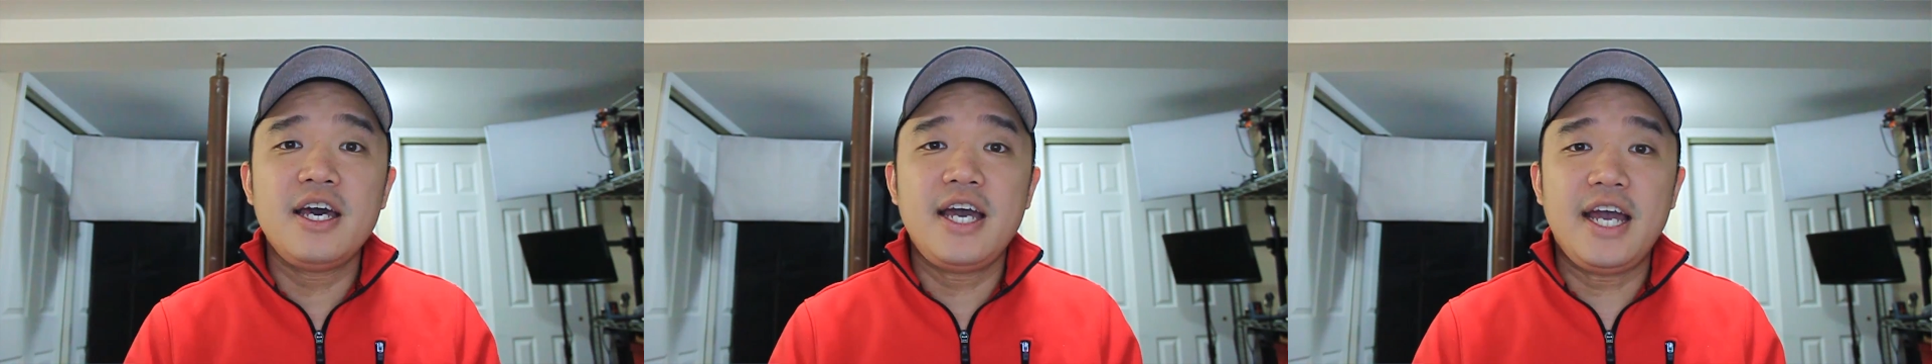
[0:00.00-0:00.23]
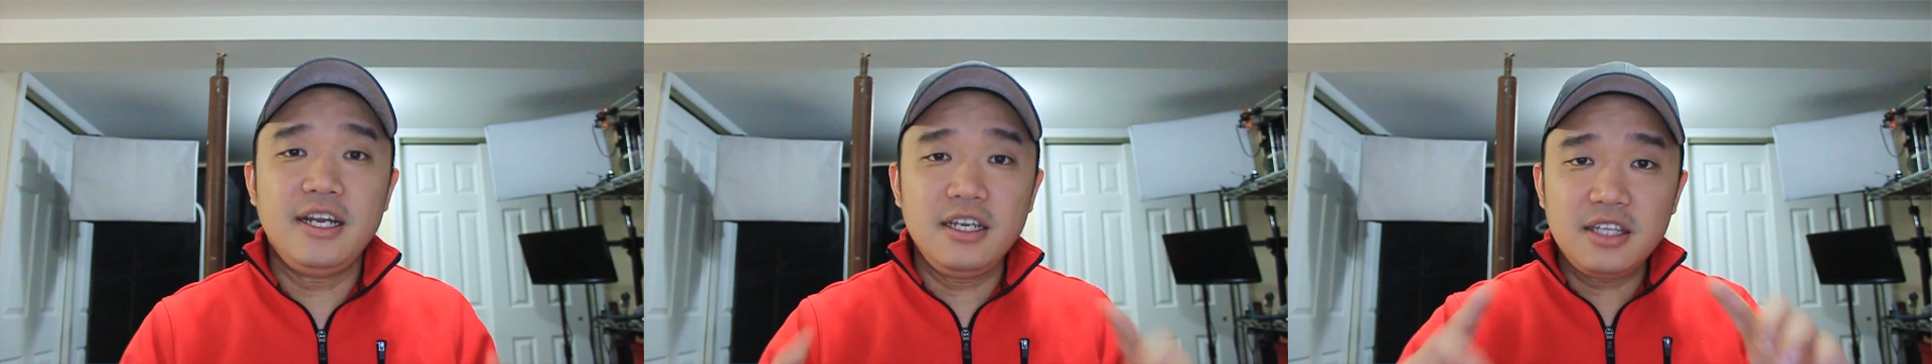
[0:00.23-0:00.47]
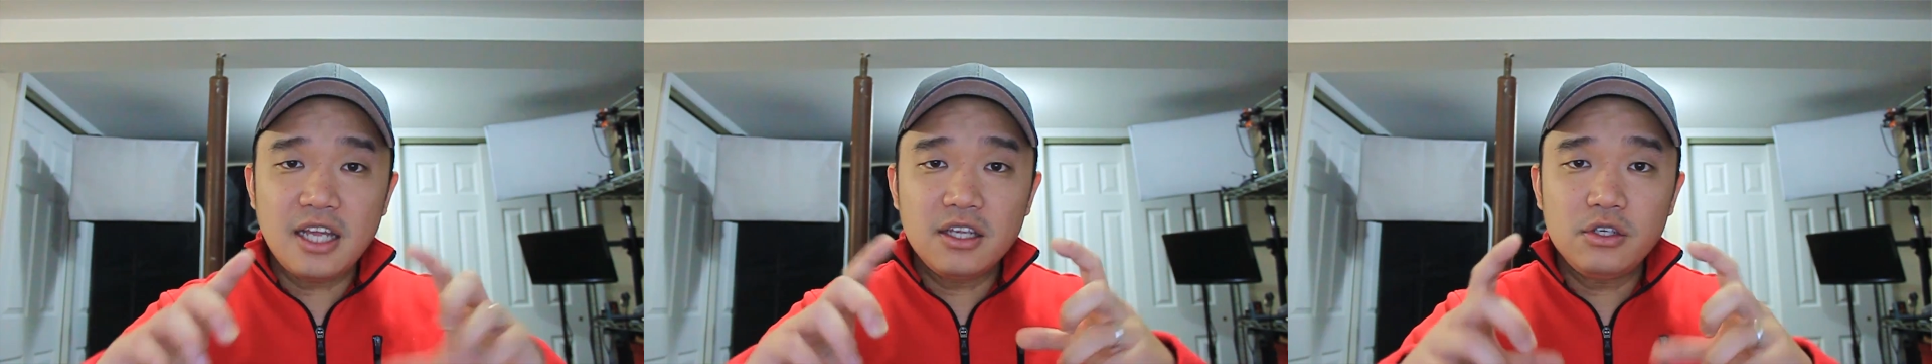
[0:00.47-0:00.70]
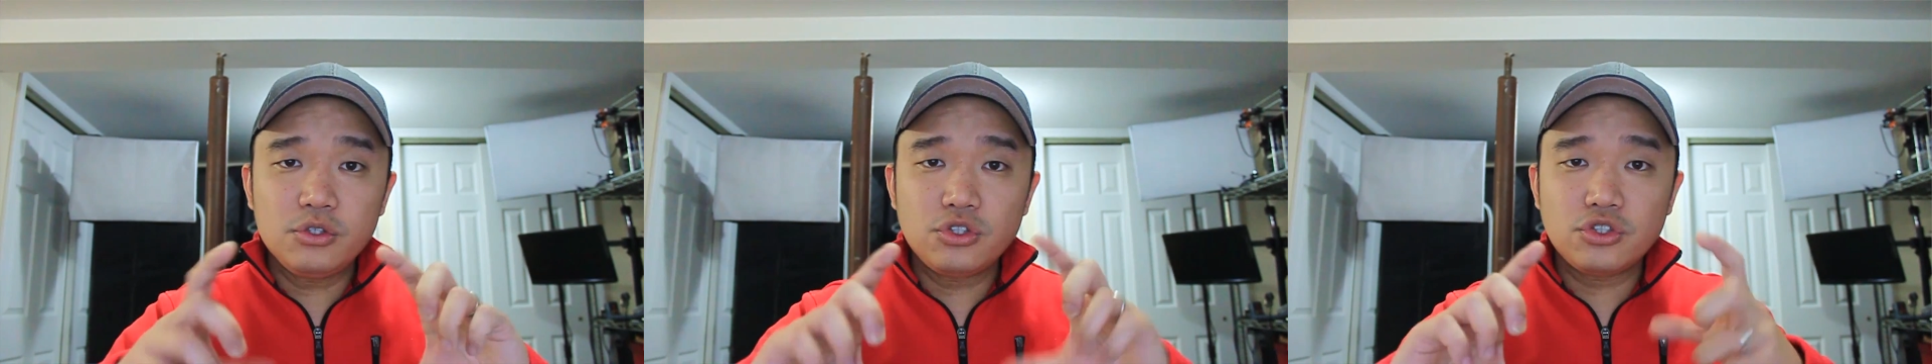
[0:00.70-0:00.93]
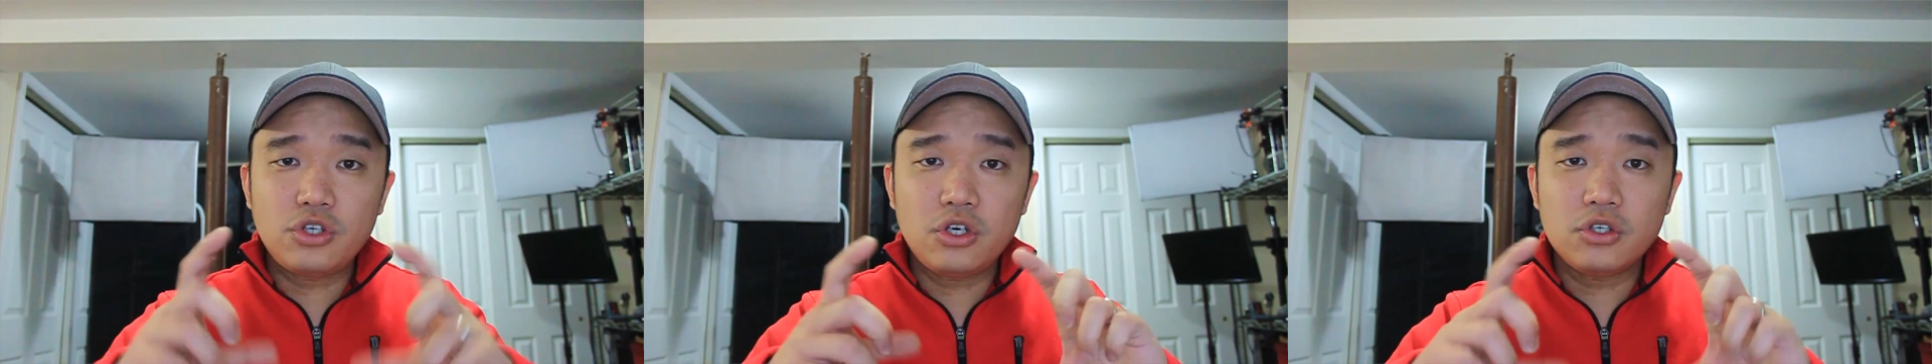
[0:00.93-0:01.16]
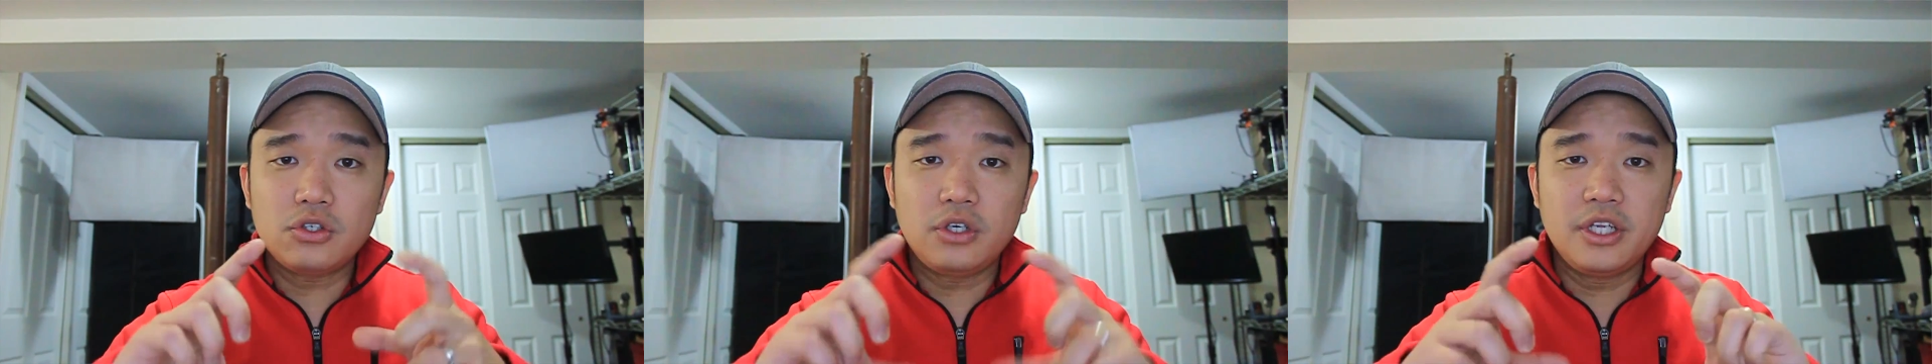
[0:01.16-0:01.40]
And hit that little
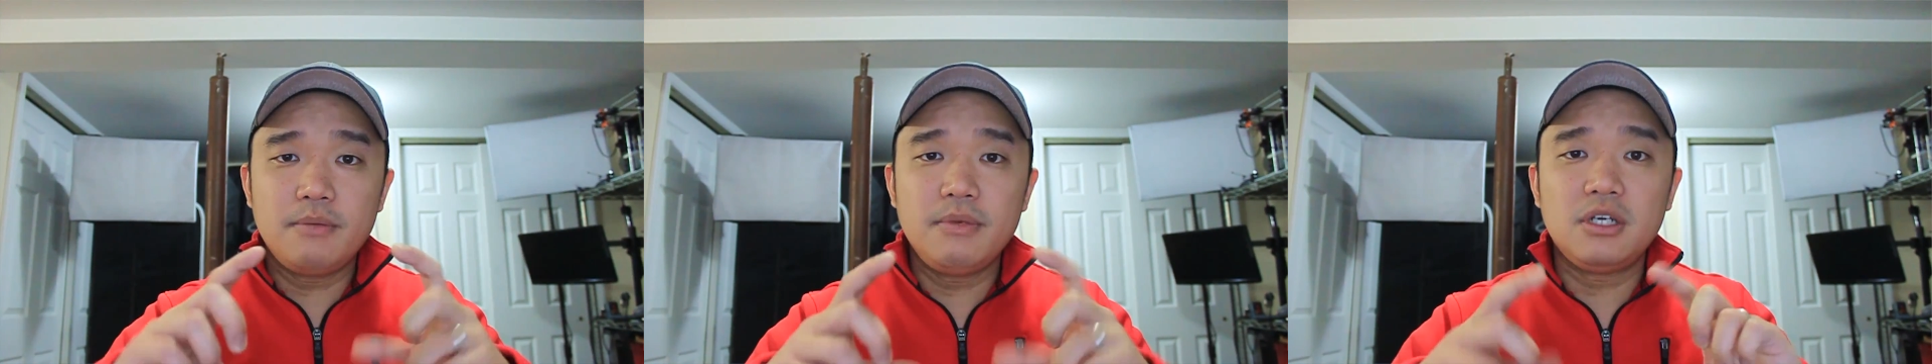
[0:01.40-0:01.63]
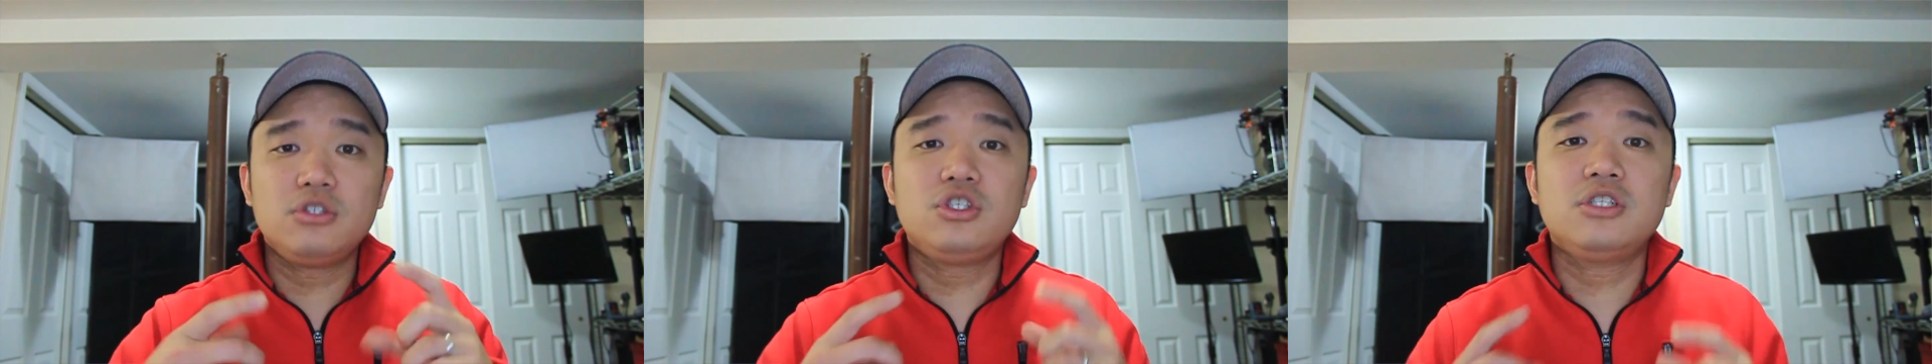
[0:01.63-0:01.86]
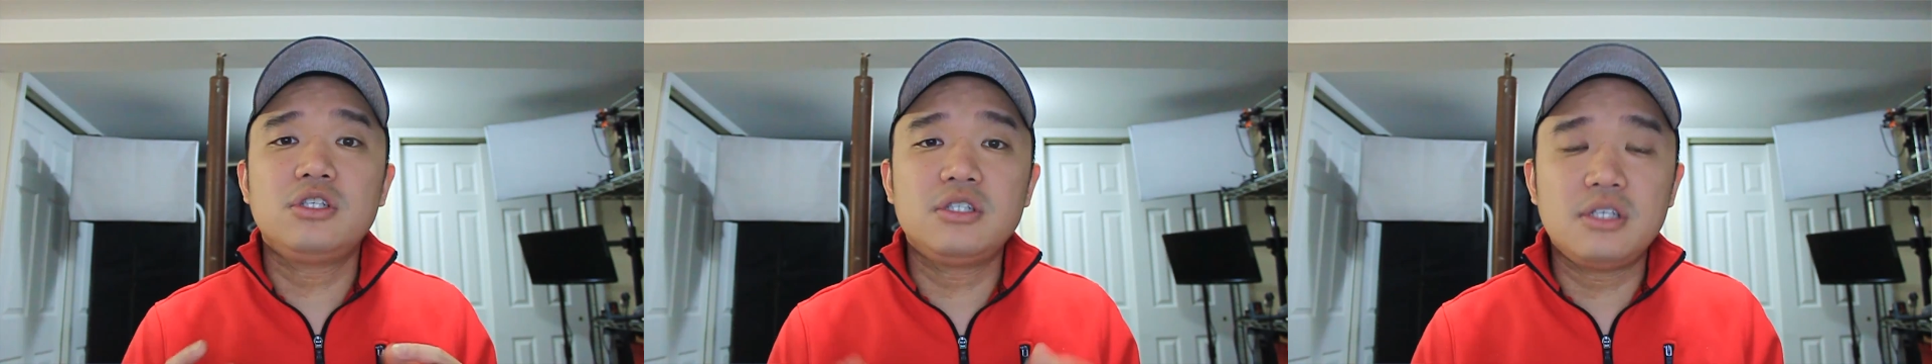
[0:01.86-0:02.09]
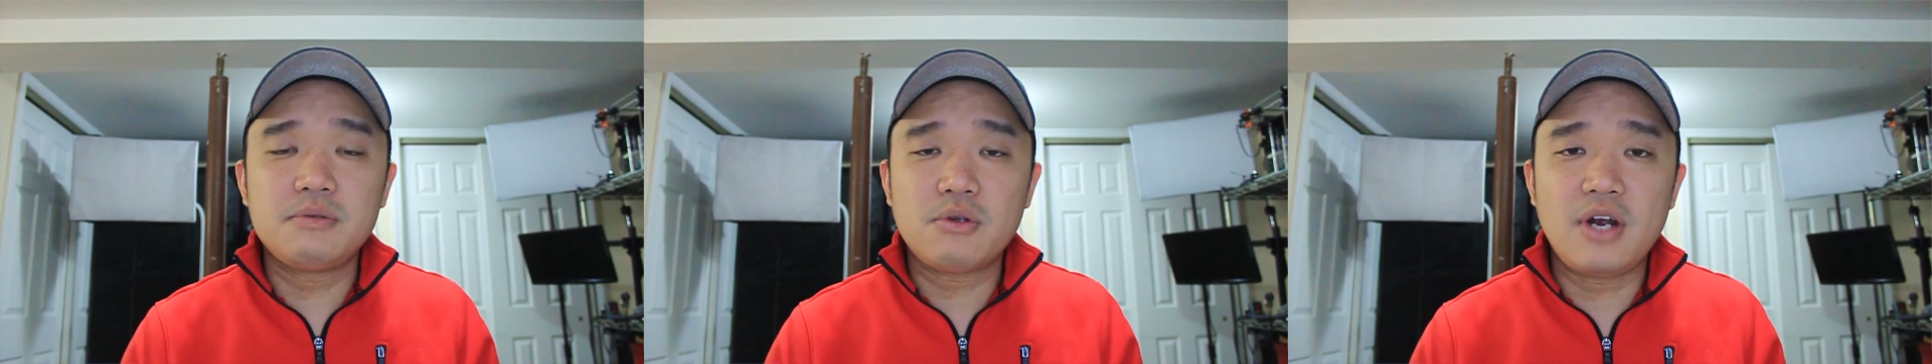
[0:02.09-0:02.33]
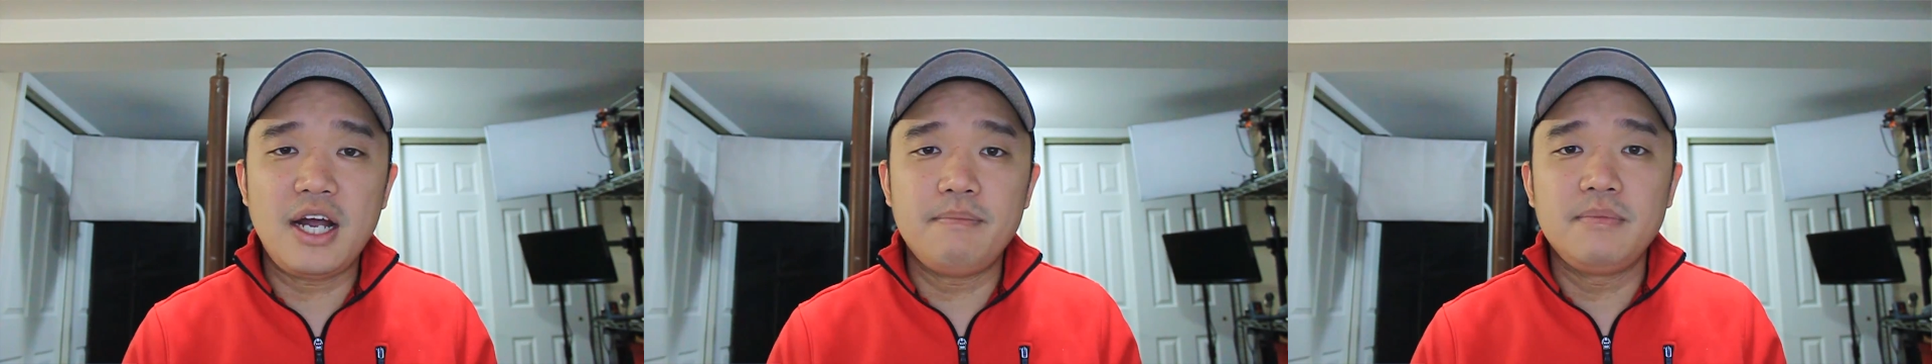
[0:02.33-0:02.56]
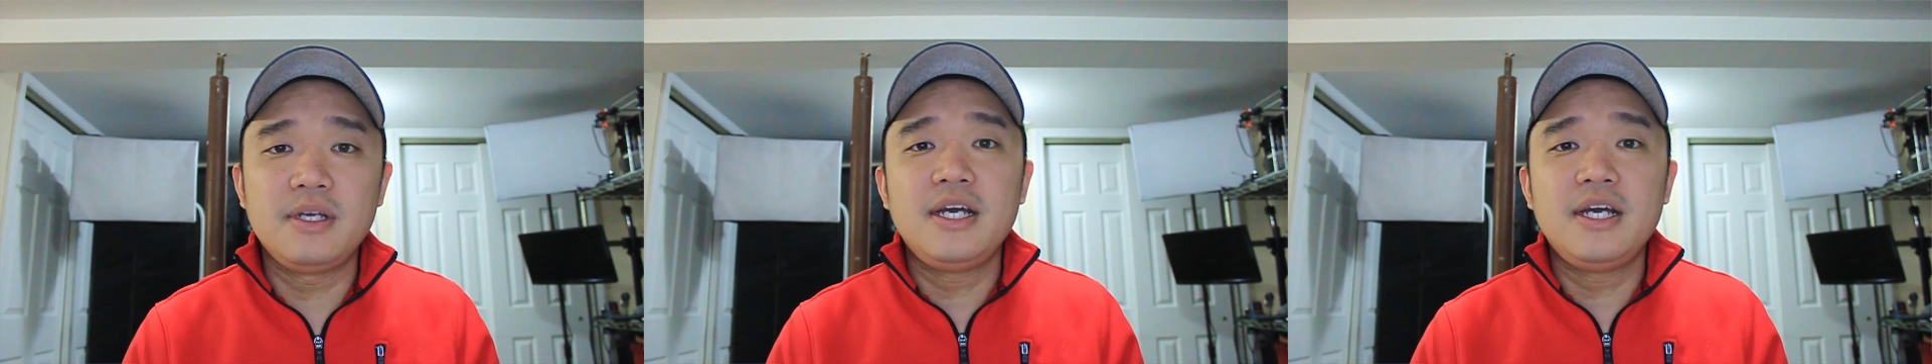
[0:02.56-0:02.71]
circle in the middle just to subscribe.